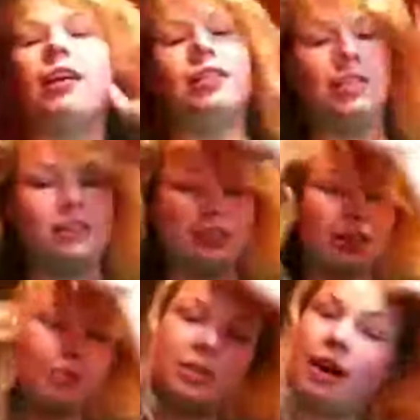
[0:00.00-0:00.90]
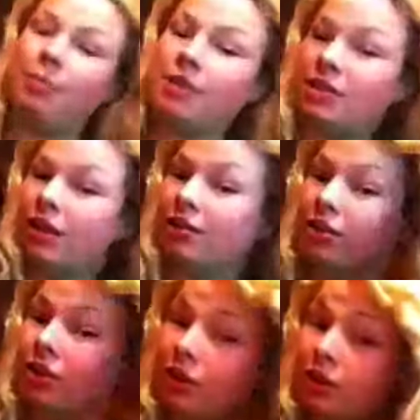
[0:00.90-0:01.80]
This up top isn't as
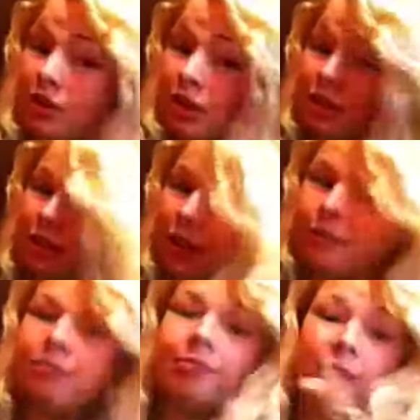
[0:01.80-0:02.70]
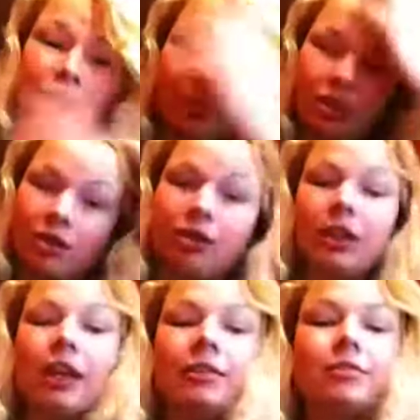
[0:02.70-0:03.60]
curly just because I mess with it all
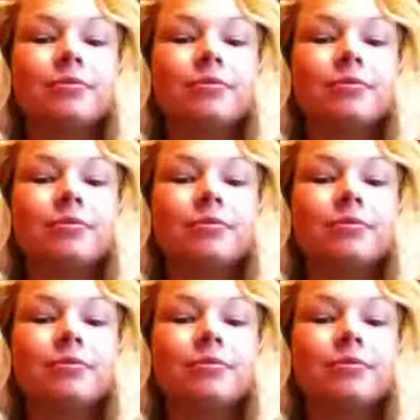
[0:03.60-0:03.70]
day,